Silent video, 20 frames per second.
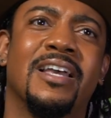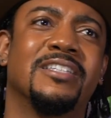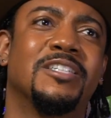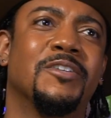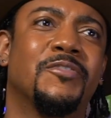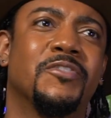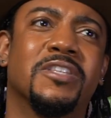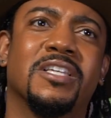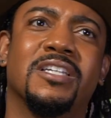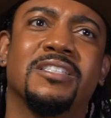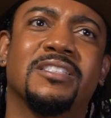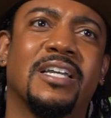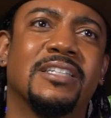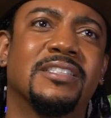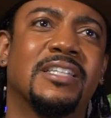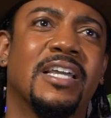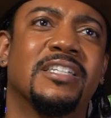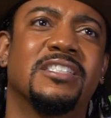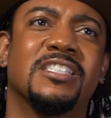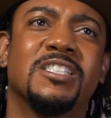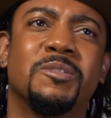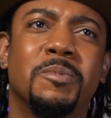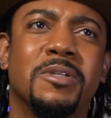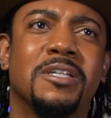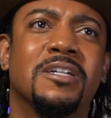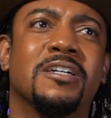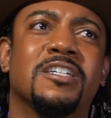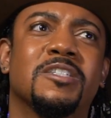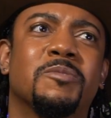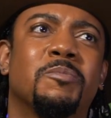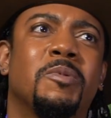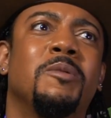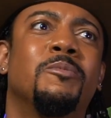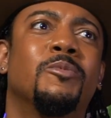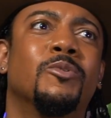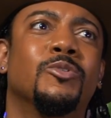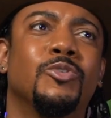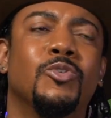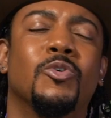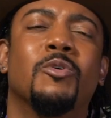different things like that, just because
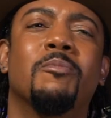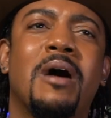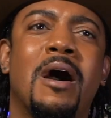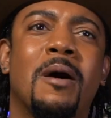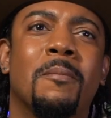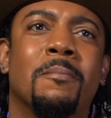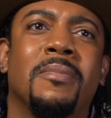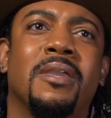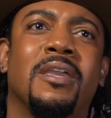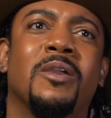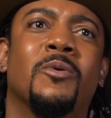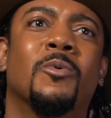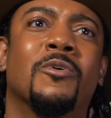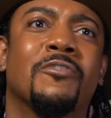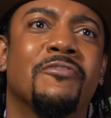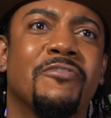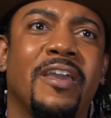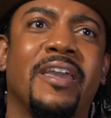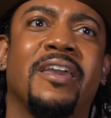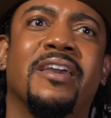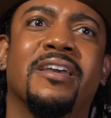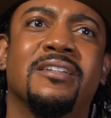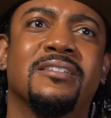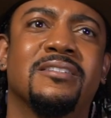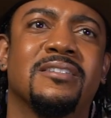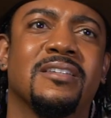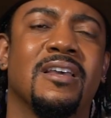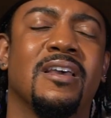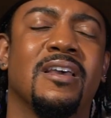people knew about me and were fans